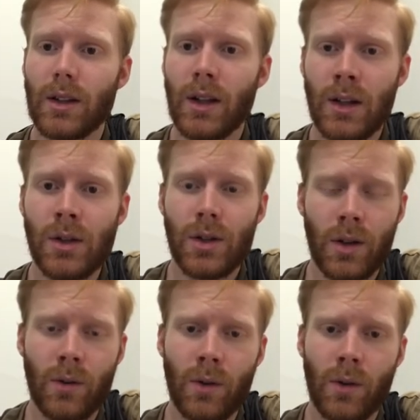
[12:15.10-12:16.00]
in
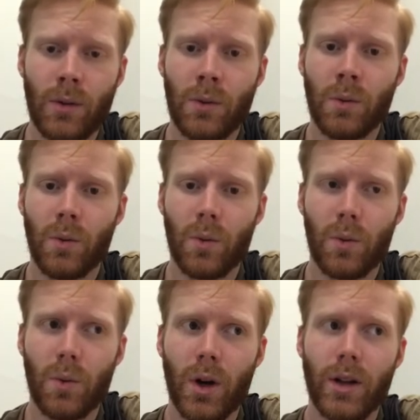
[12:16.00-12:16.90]
general,
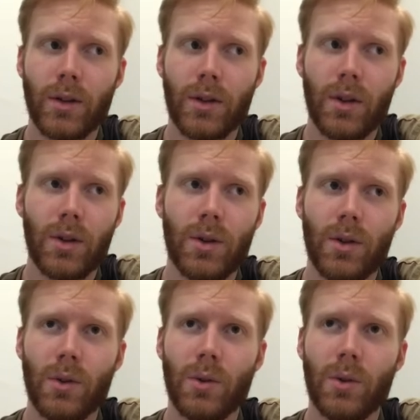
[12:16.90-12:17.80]
what to
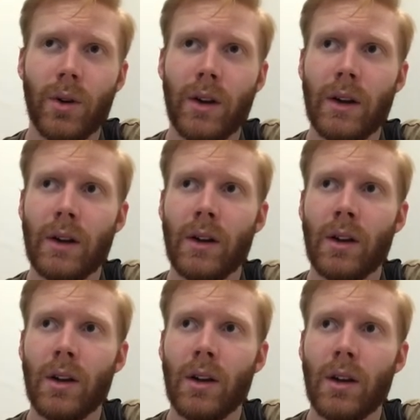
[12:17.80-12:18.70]
do
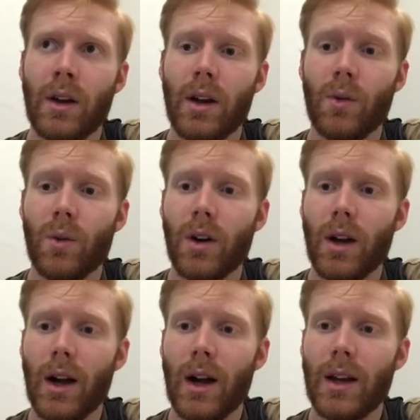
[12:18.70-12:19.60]
and
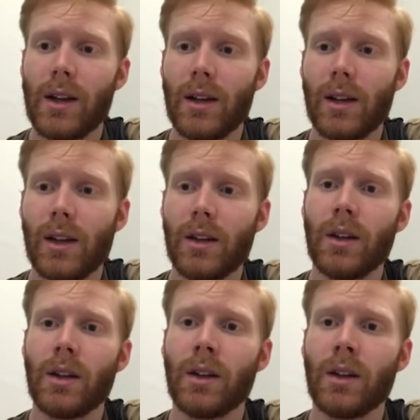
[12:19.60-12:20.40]
what I did,